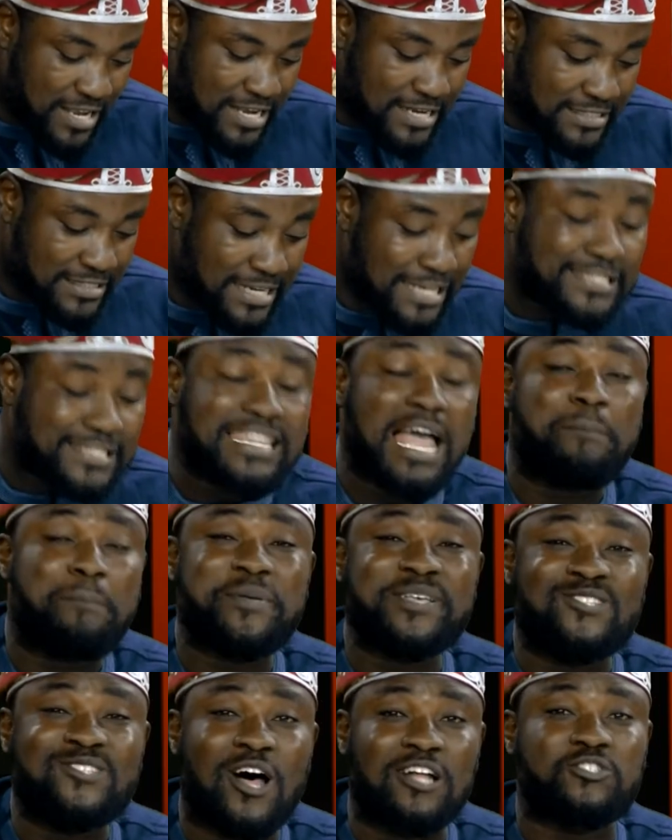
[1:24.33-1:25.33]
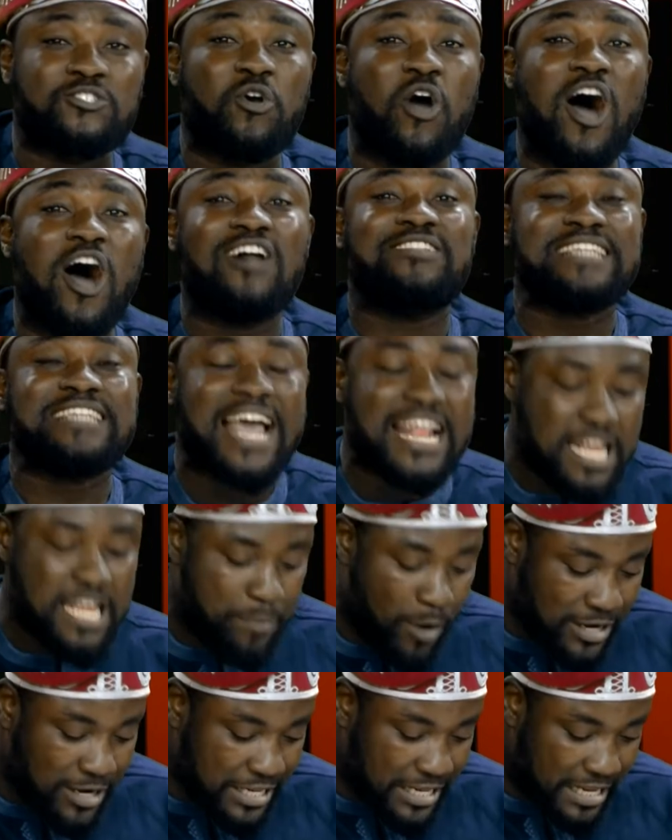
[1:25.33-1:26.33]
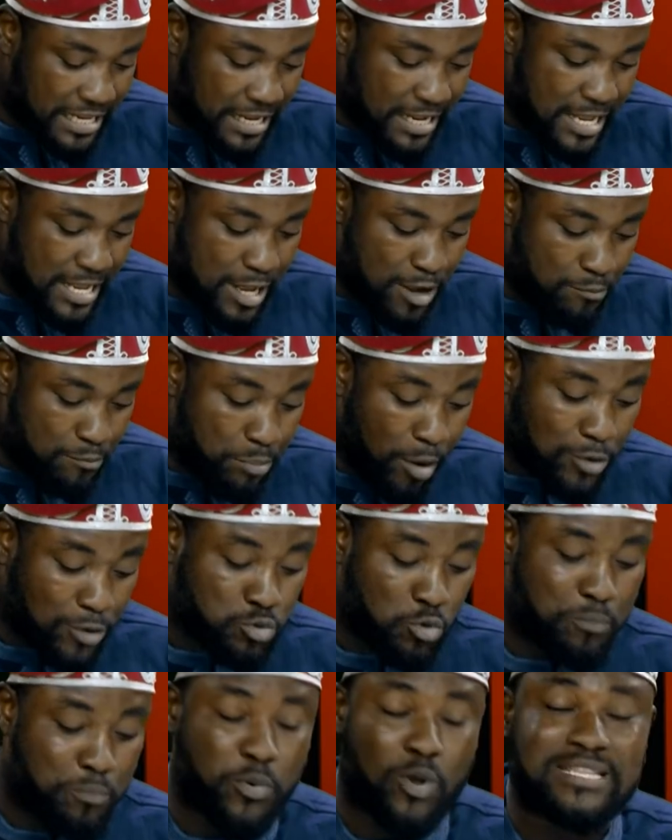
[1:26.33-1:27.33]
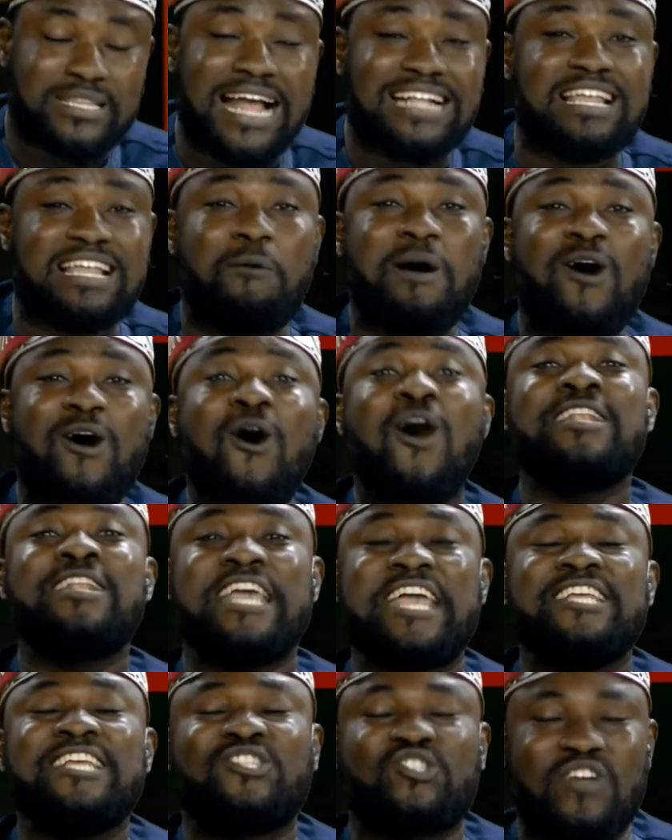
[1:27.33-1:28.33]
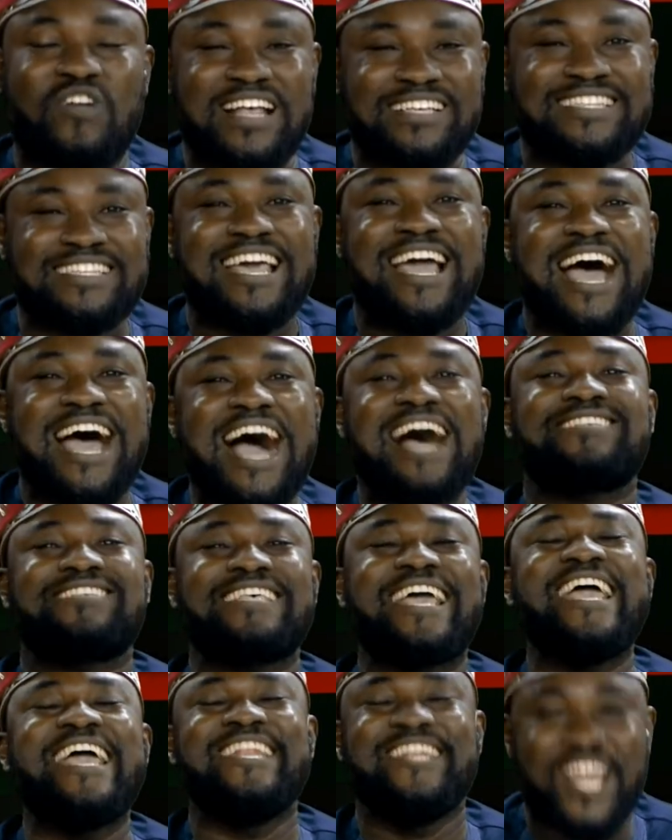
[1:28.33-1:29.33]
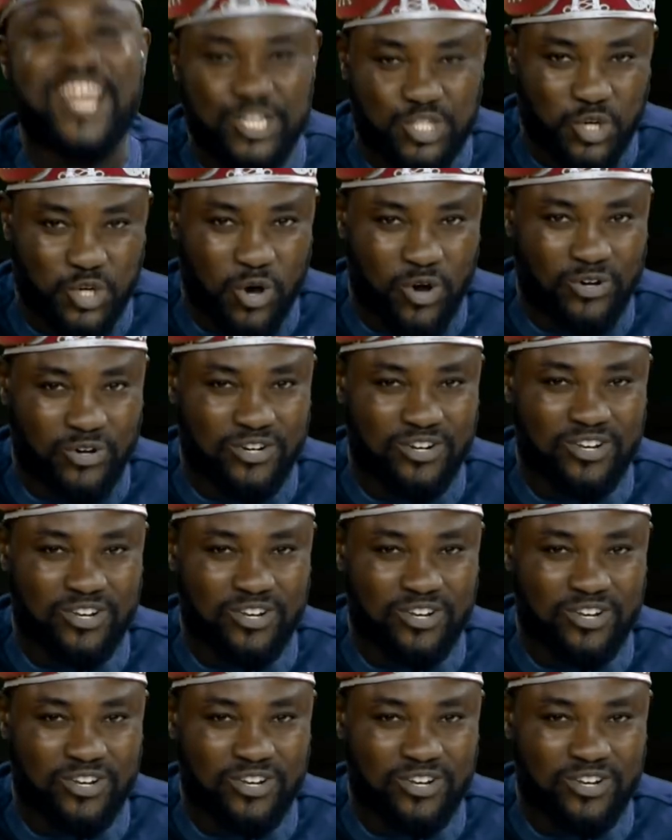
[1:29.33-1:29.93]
This step is not to hurt anybody, but to protect our own interest as a nation.